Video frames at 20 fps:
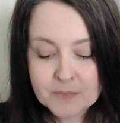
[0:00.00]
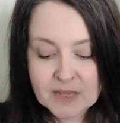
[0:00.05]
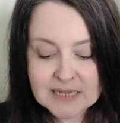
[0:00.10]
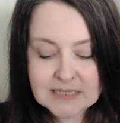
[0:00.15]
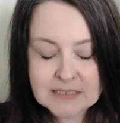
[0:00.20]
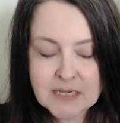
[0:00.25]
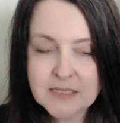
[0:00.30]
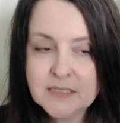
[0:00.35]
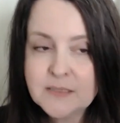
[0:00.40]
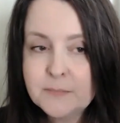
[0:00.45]

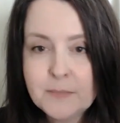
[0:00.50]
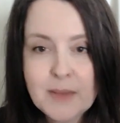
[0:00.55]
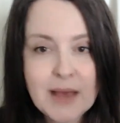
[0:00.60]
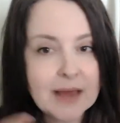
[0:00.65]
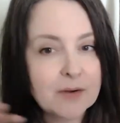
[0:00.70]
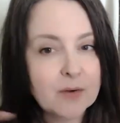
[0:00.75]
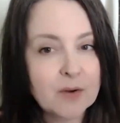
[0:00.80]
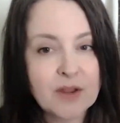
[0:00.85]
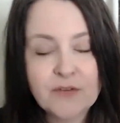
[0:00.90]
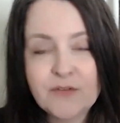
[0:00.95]
It doesn't
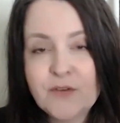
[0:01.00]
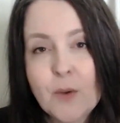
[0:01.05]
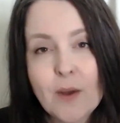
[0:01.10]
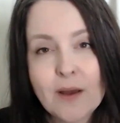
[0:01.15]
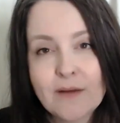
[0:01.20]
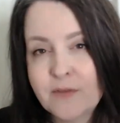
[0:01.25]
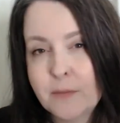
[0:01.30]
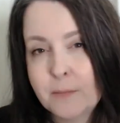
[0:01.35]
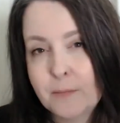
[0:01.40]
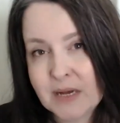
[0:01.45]
matter if you
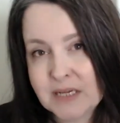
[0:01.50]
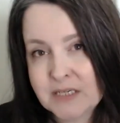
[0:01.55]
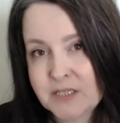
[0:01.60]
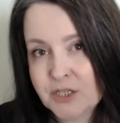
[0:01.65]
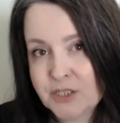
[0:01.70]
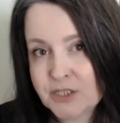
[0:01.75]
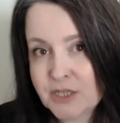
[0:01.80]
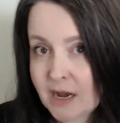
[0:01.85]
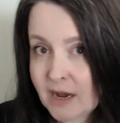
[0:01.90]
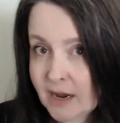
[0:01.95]
have the
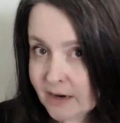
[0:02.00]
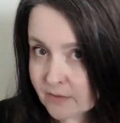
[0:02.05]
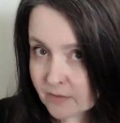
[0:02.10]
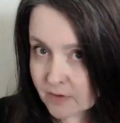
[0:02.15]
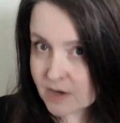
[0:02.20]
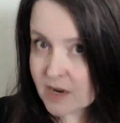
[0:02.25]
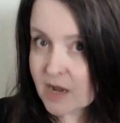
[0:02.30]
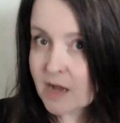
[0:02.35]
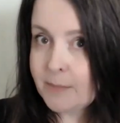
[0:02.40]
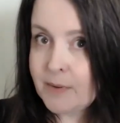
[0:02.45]
budget to
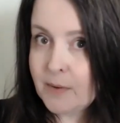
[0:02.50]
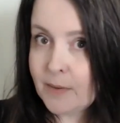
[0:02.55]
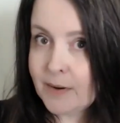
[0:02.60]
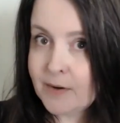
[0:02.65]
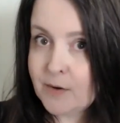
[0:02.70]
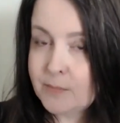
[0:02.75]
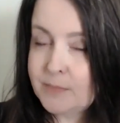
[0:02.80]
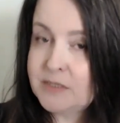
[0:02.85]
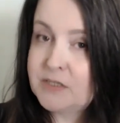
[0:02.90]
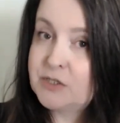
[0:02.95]
hire a
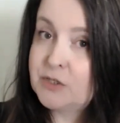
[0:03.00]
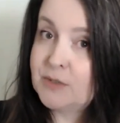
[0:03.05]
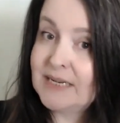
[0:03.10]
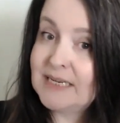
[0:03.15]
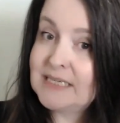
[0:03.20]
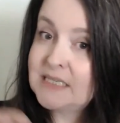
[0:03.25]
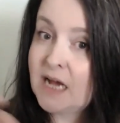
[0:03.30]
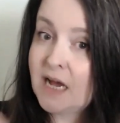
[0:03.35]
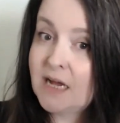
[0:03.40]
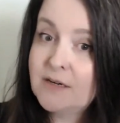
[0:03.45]
copywriter, but you
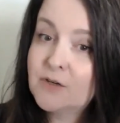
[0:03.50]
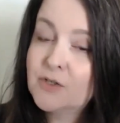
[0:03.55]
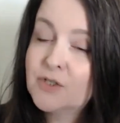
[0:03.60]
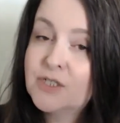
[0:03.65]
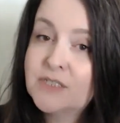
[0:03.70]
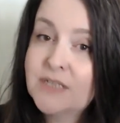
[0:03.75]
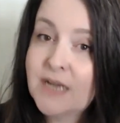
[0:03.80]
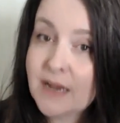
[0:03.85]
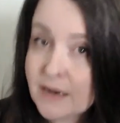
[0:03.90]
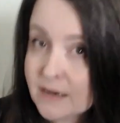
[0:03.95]
need to
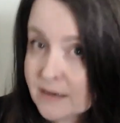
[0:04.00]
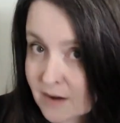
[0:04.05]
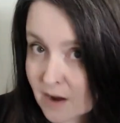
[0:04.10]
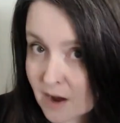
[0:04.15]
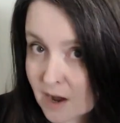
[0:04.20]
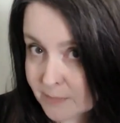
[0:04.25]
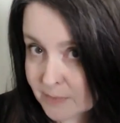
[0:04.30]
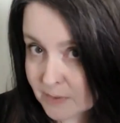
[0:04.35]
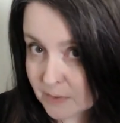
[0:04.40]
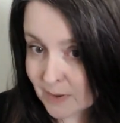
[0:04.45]
understand
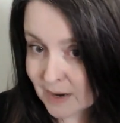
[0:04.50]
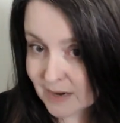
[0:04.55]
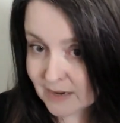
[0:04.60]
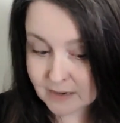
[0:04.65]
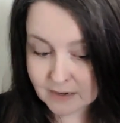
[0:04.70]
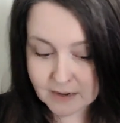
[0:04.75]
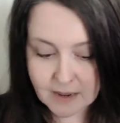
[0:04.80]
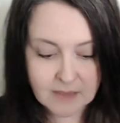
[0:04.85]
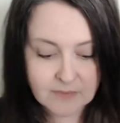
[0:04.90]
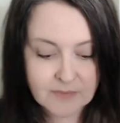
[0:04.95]
copywriting.